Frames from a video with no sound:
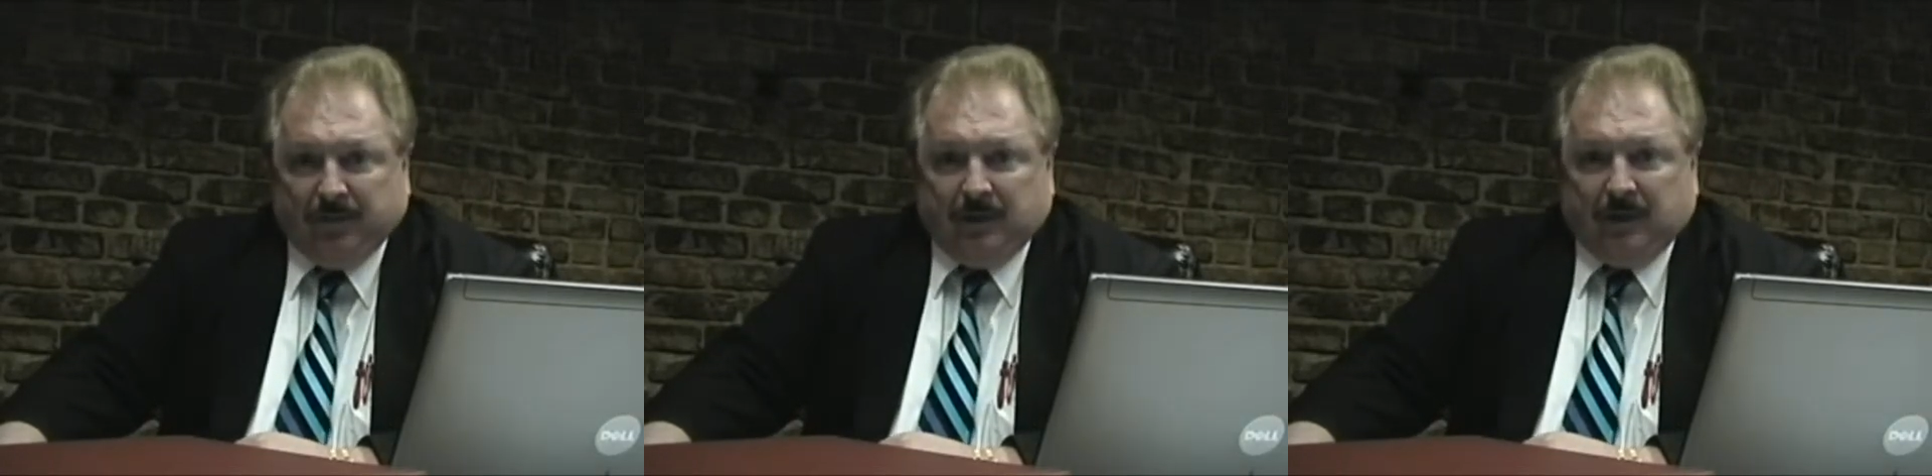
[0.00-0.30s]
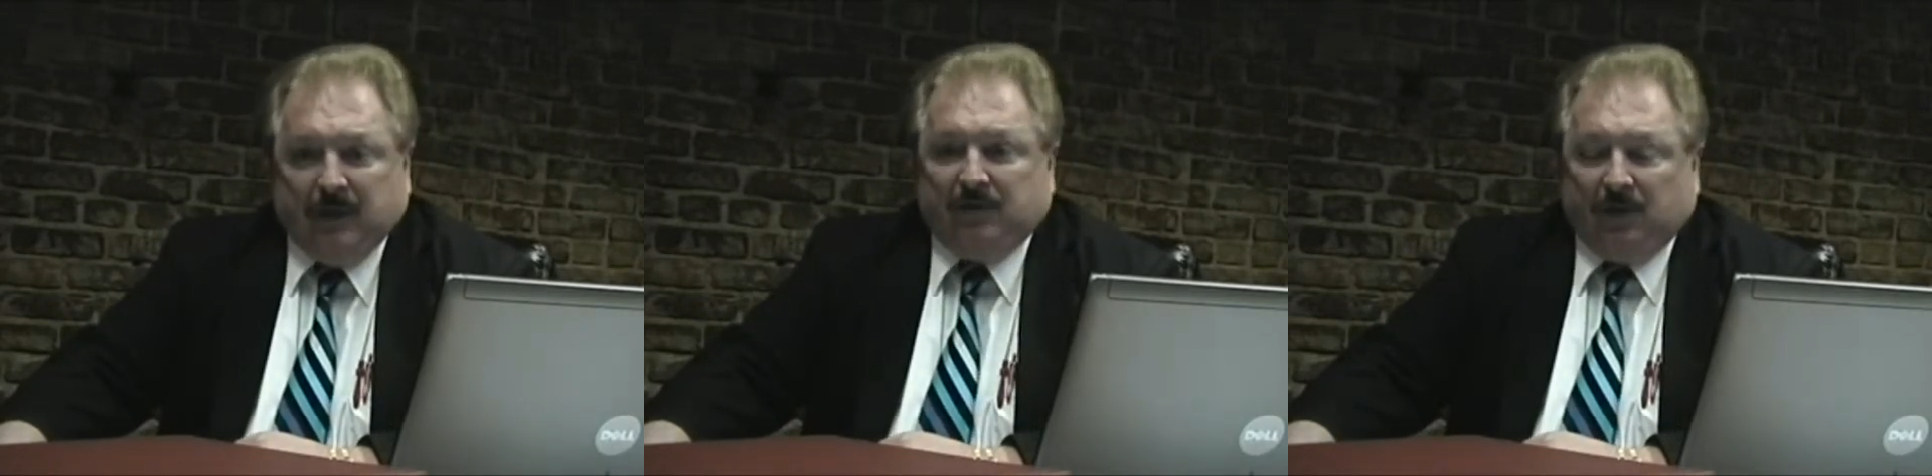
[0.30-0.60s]

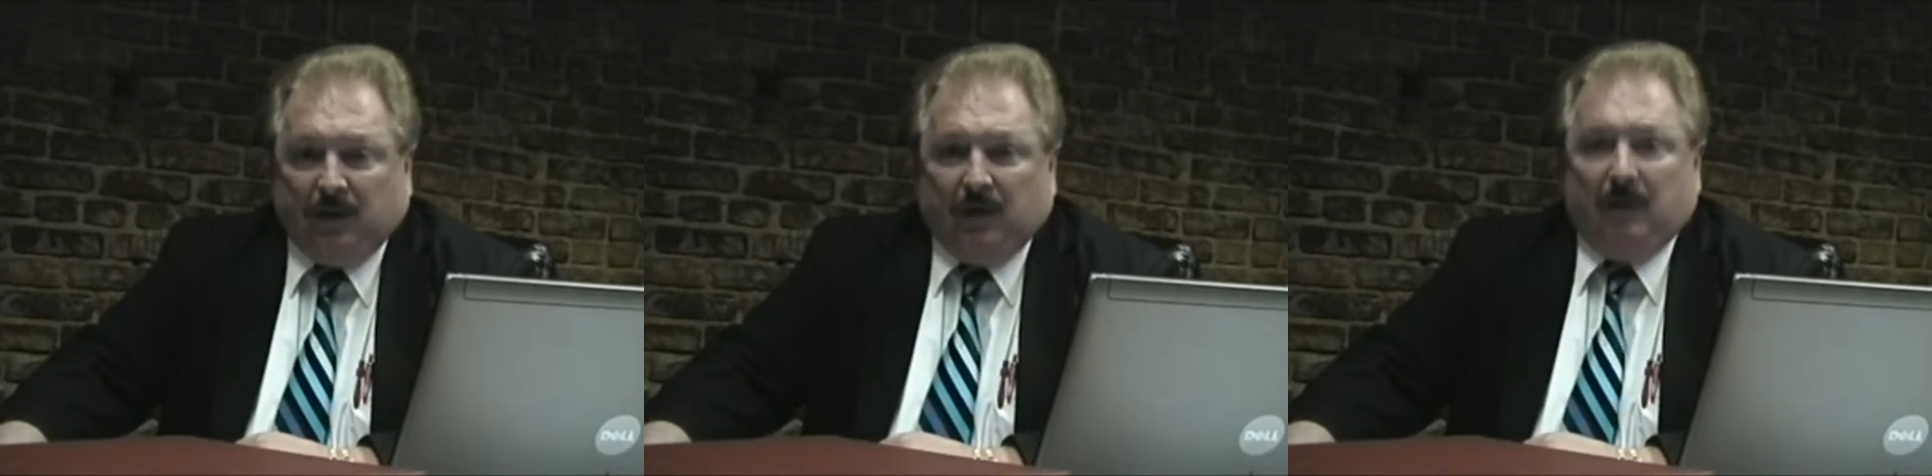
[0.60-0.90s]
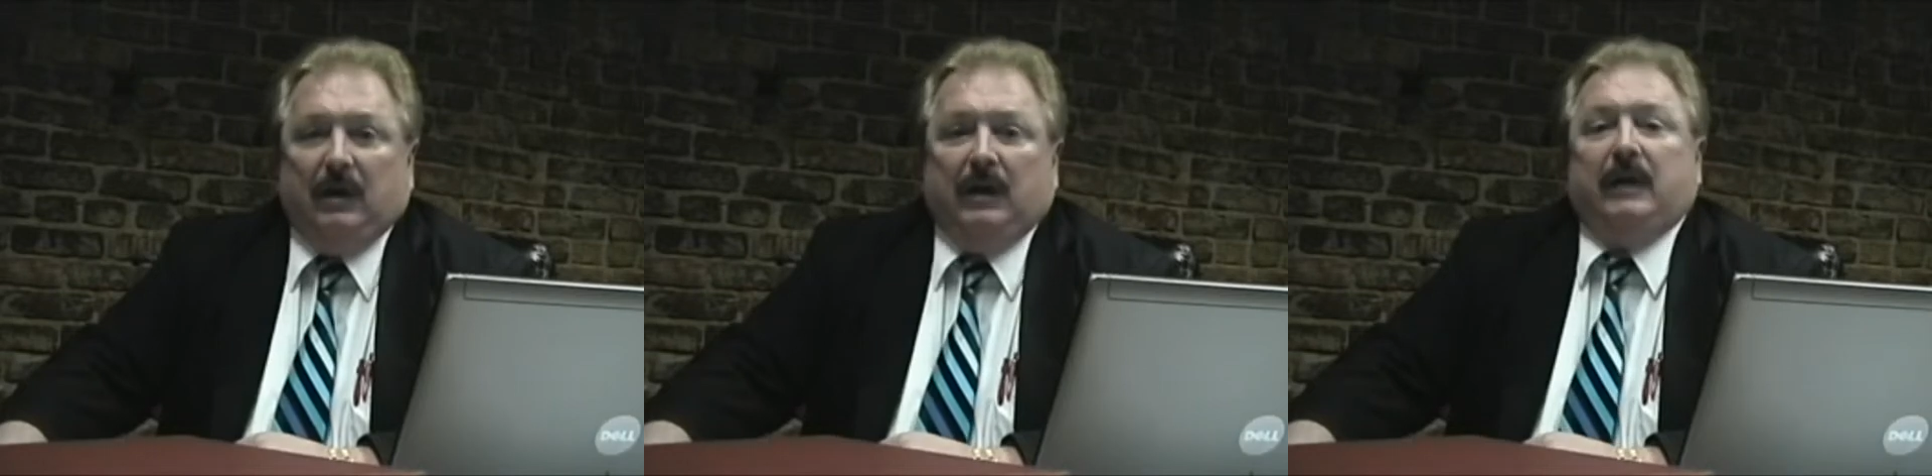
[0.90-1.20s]
That's
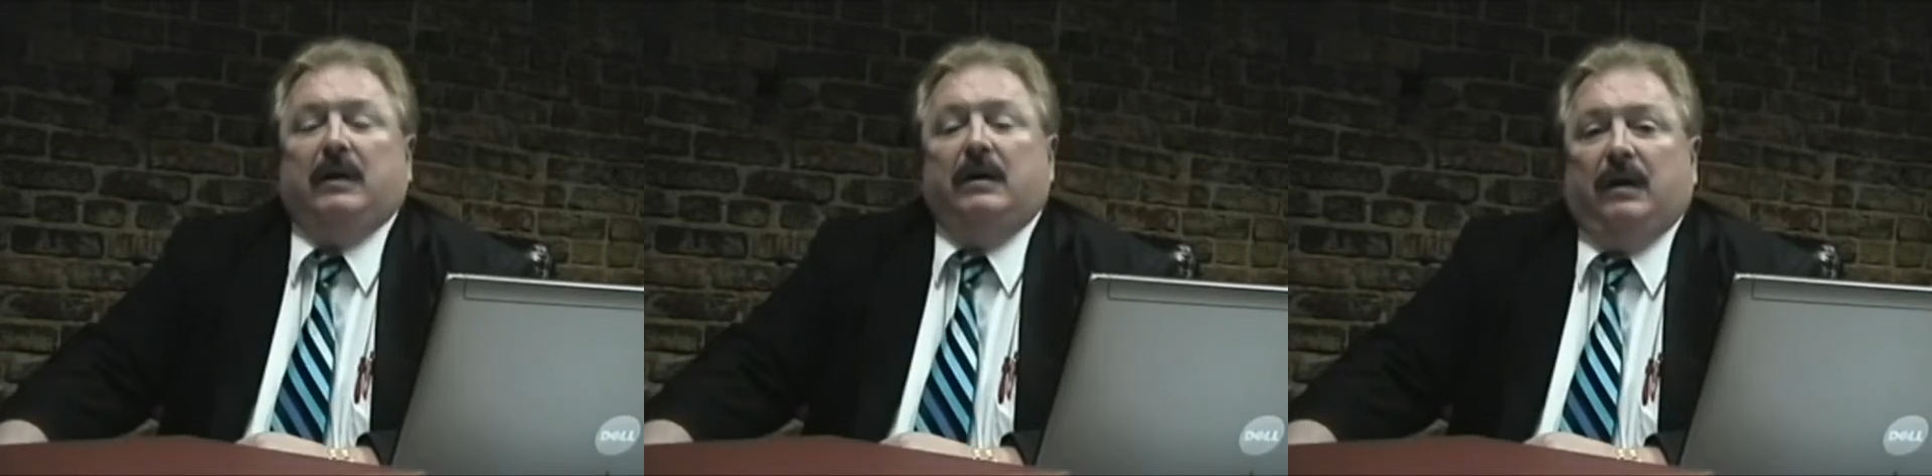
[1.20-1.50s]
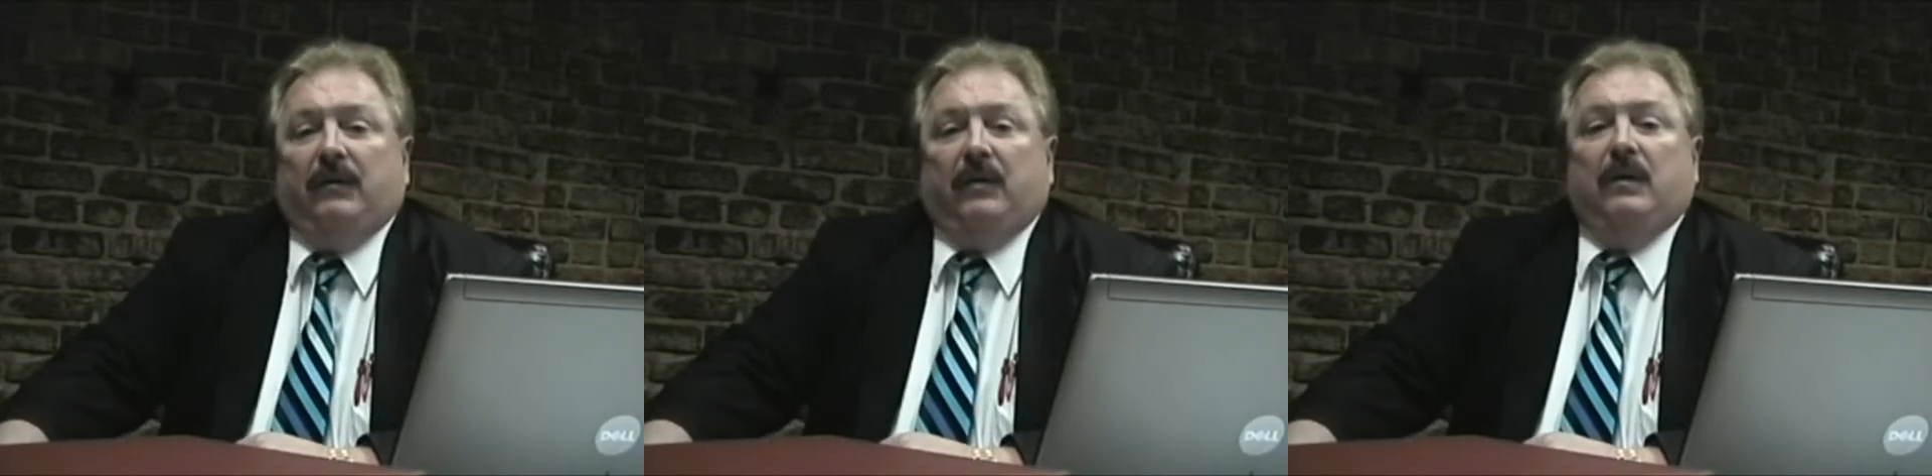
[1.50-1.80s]
all I can
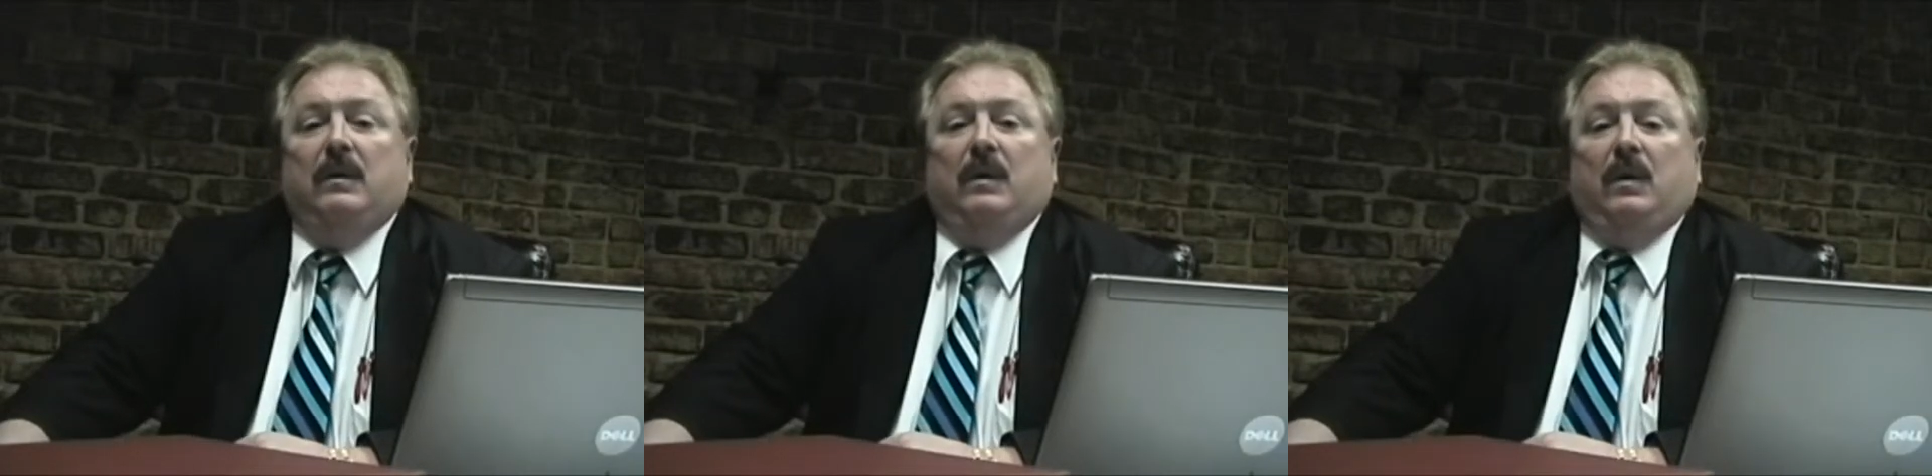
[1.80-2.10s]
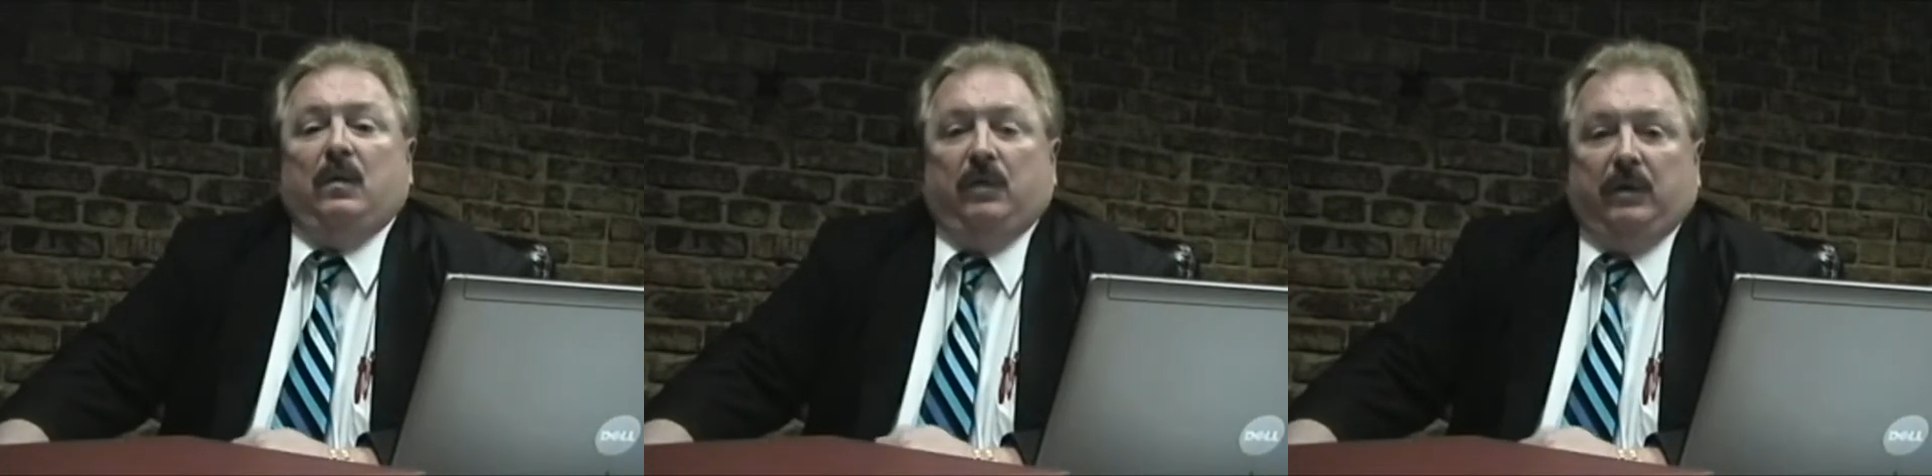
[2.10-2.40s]
ever
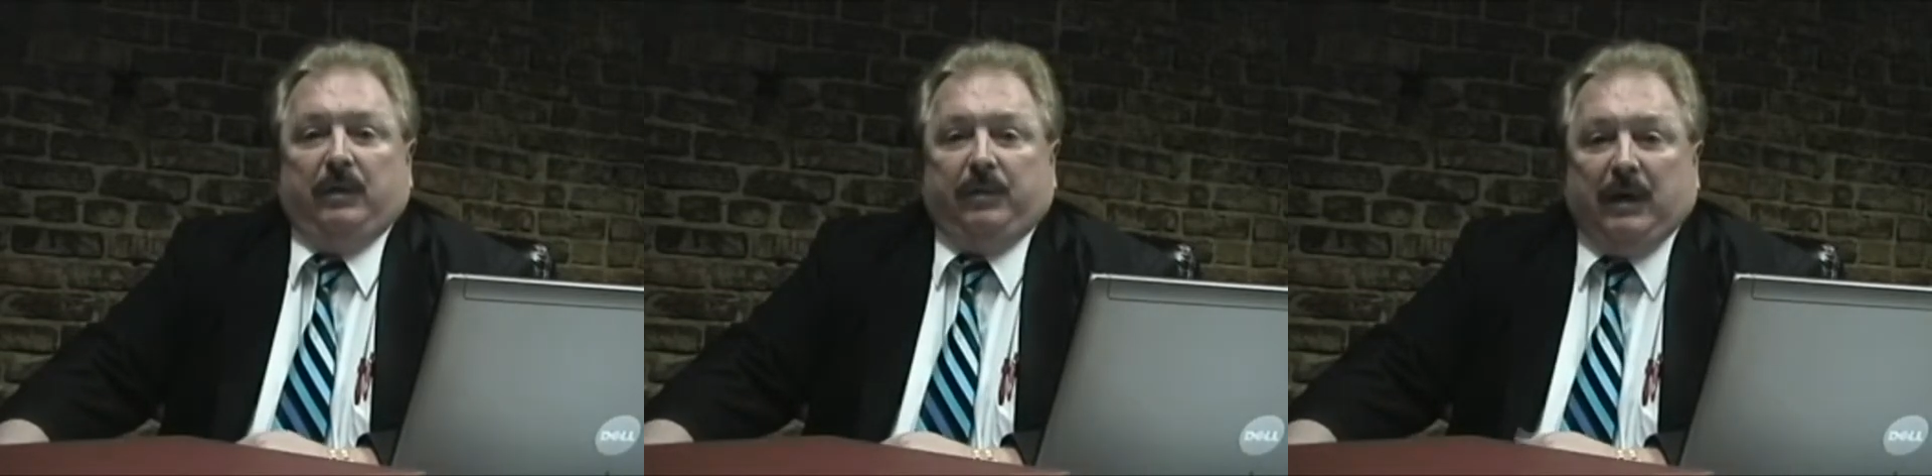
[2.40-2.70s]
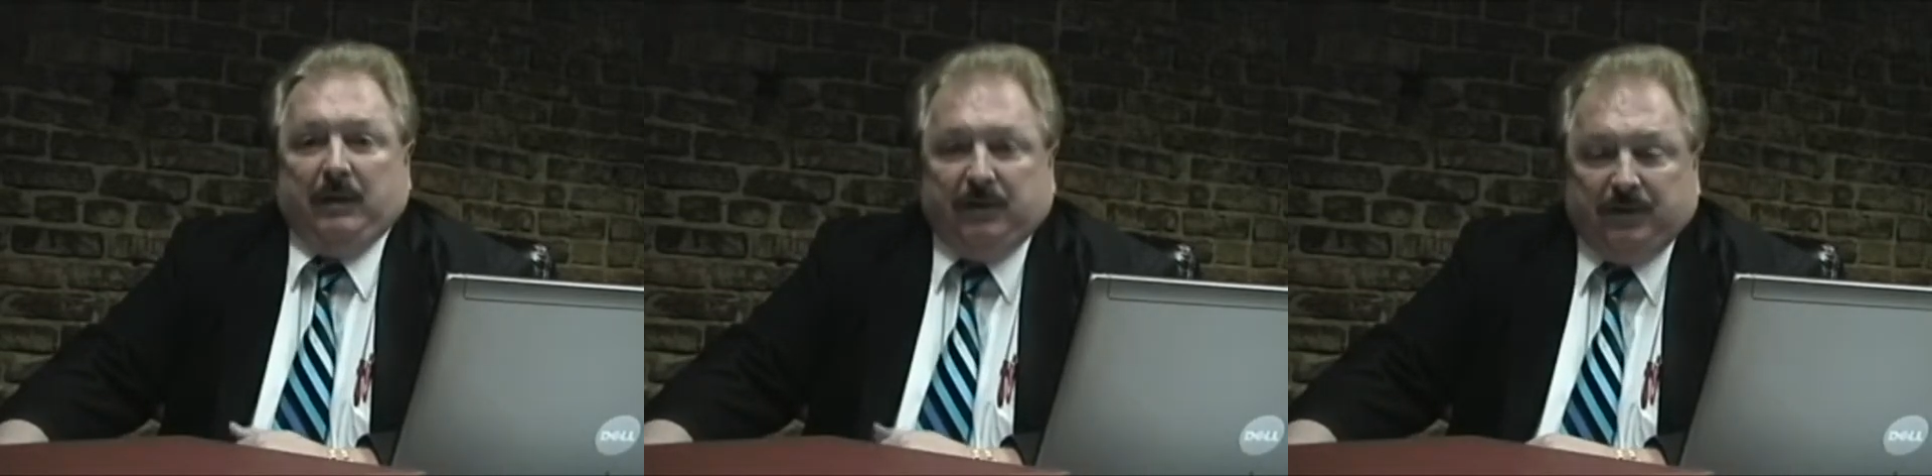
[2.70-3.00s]
really
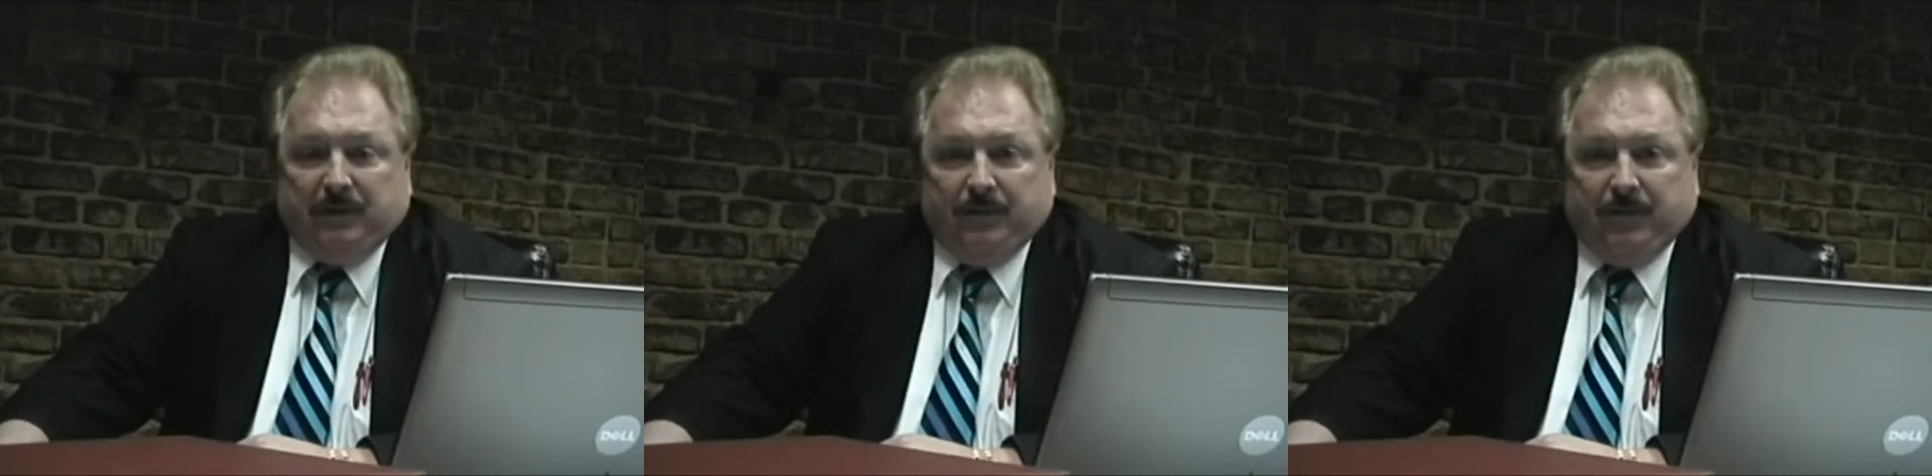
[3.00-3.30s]
promise you.